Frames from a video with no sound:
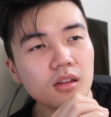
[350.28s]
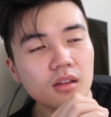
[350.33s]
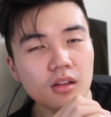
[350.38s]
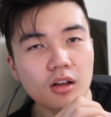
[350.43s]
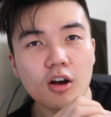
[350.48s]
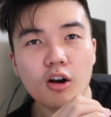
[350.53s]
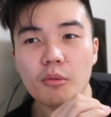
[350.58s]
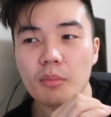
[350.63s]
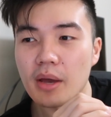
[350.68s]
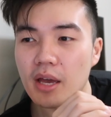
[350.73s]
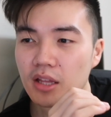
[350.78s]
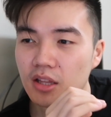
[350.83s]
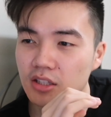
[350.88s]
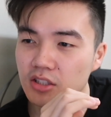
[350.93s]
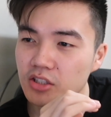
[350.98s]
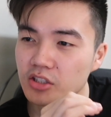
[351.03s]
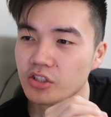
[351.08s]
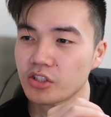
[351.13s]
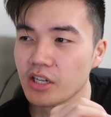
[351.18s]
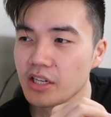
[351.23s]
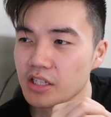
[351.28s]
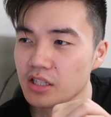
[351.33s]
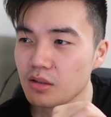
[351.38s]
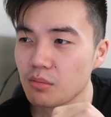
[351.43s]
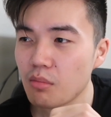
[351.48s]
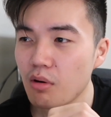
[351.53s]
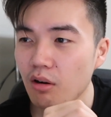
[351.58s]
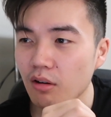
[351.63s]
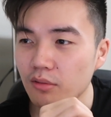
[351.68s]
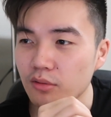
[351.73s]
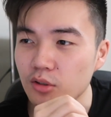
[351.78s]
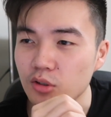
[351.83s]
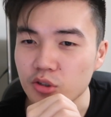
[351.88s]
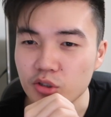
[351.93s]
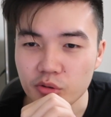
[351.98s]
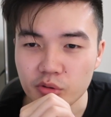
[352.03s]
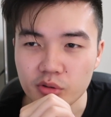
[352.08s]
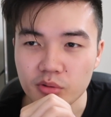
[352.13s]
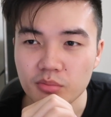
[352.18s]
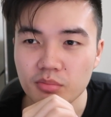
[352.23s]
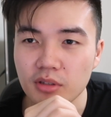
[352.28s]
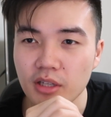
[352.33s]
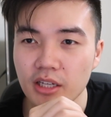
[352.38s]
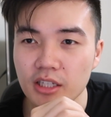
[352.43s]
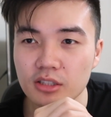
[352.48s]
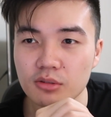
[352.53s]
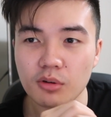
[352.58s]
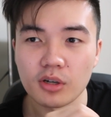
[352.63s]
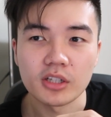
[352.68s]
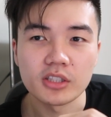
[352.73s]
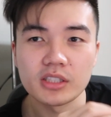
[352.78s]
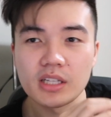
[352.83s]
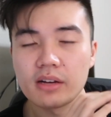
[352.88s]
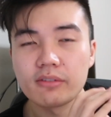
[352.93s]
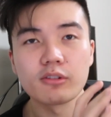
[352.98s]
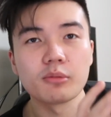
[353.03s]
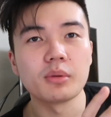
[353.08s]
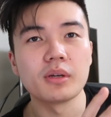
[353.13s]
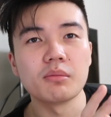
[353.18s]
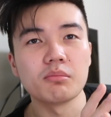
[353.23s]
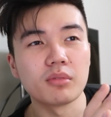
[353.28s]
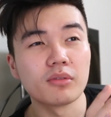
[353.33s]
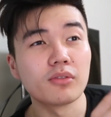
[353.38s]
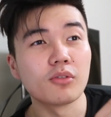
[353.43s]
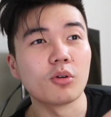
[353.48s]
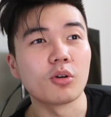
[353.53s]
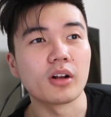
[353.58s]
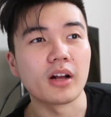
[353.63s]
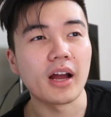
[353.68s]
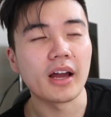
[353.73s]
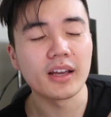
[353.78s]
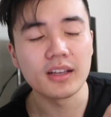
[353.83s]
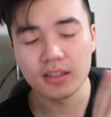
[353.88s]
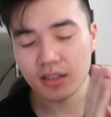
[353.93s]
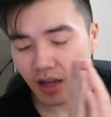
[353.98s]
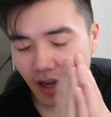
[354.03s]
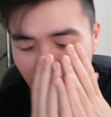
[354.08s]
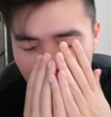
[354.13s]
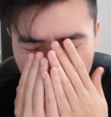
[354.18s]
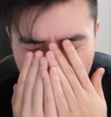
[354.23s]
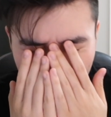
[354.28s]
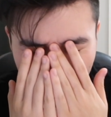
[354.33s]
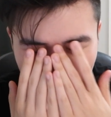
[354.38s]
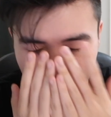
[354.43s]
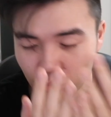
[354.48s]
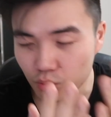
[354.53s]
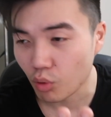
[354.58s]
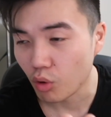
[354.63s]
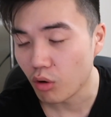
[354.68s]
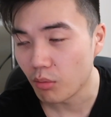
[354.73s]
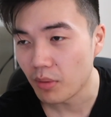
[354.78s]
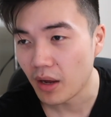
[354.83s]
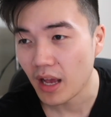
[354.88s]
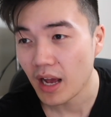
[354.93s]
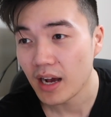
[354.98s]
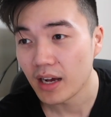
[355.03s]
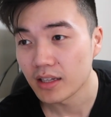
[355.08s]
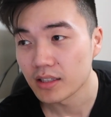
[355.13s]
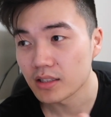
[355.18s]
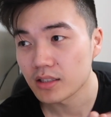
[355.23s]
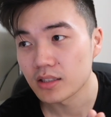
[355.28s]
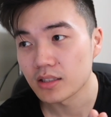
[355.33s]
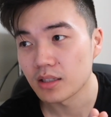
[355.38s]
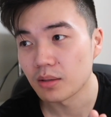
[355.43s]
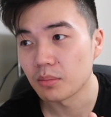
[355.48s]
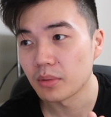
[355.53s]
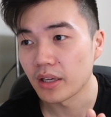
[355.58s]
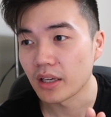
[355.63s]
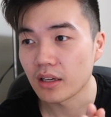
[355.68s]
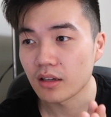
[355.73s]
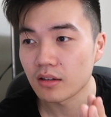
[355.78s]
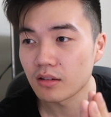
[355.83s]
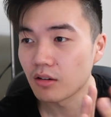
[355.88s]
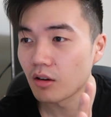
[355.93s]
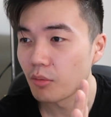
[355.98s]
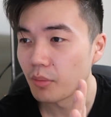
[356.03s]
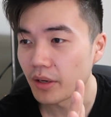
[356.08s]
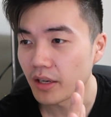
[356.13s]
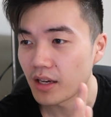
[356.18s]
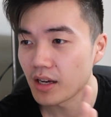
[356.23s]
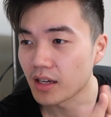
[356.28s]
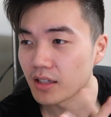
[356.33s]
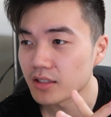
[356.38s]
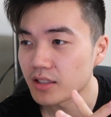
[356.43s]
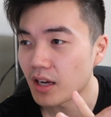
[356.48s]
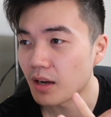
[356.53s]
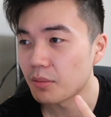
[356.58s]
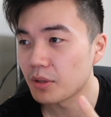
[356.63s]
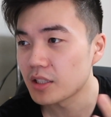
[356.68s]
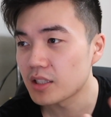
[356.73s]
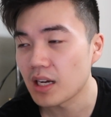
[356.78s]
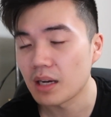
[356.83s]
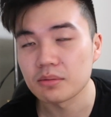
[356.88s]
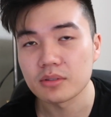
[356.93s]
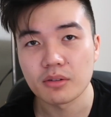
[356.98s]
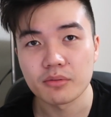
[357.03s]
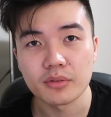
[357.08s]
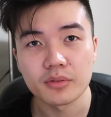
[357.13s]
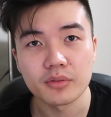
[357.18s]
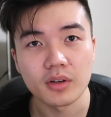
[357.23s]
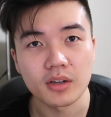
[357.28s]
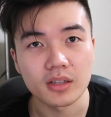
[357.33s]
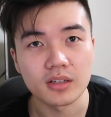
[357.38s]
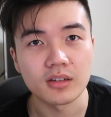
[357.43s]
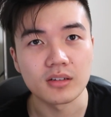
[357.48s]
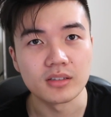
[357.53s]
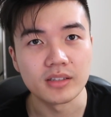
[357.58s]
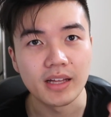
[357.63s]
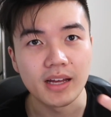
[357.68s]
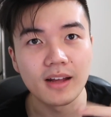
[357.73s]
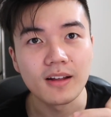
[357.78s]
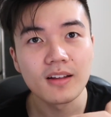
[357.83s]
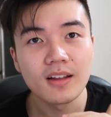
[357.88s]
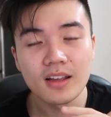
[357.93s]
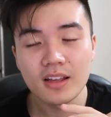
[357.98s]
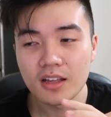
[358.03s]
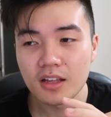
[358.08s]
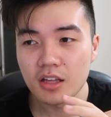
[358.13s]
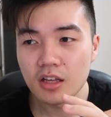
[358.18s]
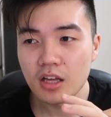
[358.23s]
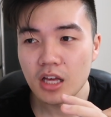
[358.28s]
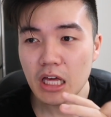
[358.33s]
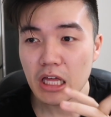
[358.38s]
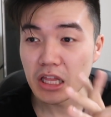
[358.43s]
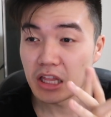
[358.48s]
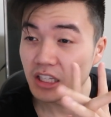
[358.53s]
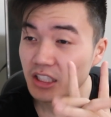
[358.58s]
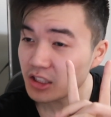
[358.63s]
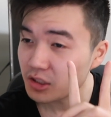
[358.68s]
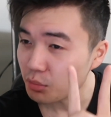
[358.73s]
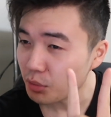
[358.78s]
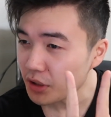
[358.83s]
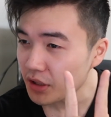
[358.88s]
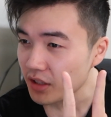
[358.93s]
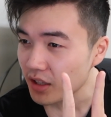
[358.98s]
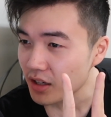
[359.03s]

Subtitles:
oh man, this is taking the Marvel to a place where it's never been before, I just roll my eyes because I'm like, oh my gosh, how many times have we fucking heard that? This one